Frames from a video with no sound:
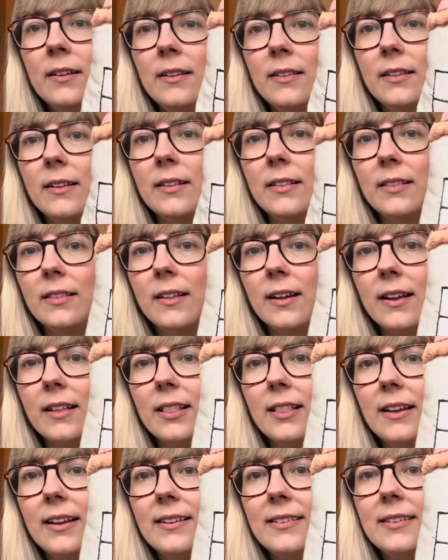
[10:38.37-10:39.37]
Little like
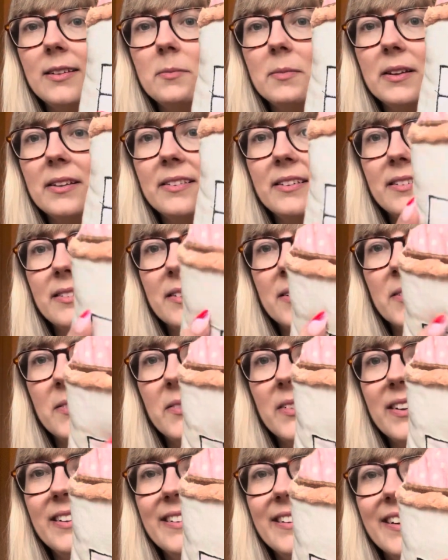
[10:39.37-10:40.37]
lacy bits under the
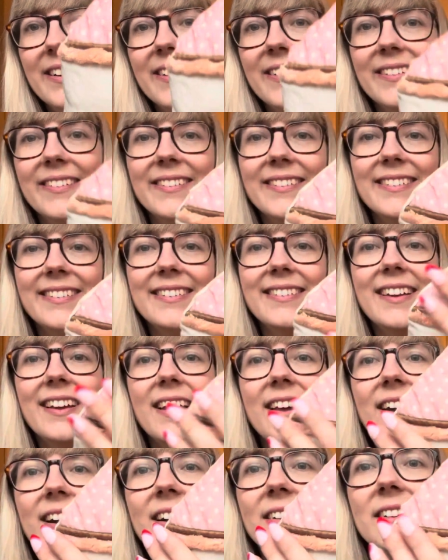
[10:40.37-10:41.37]
windows
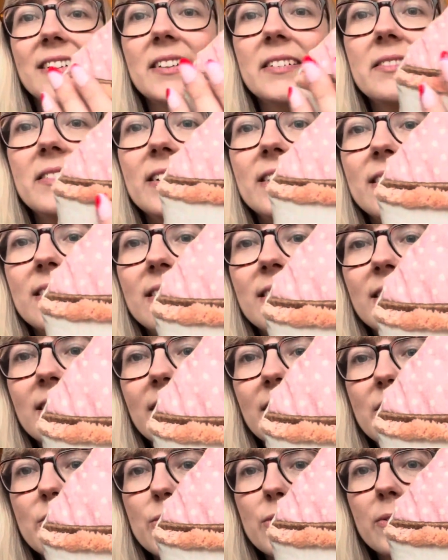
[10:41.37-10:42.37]
and a lovely little
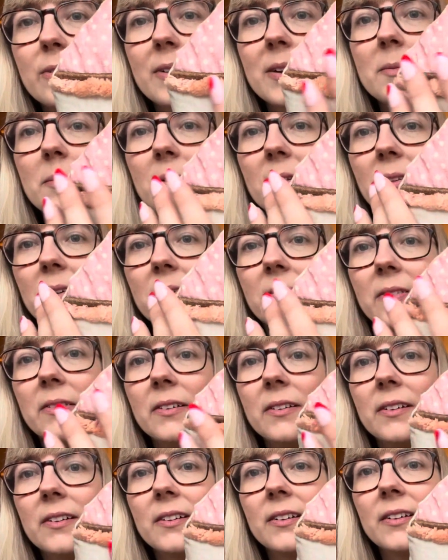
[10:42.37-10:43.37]
like trim along
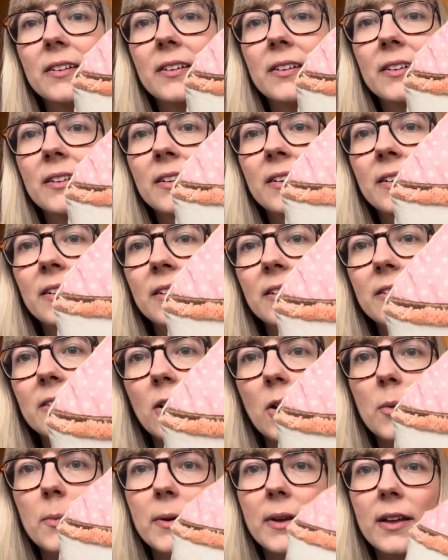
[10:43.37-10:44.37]
the
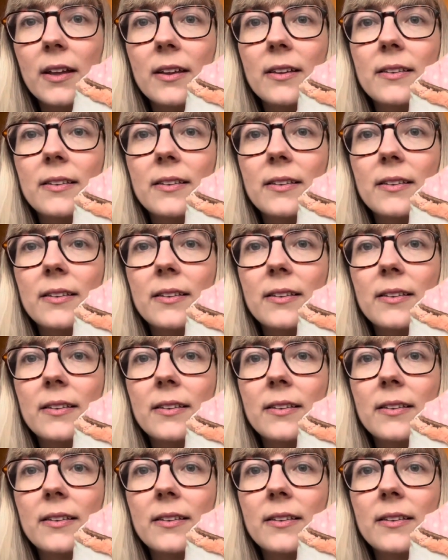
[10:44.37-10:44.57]
top here.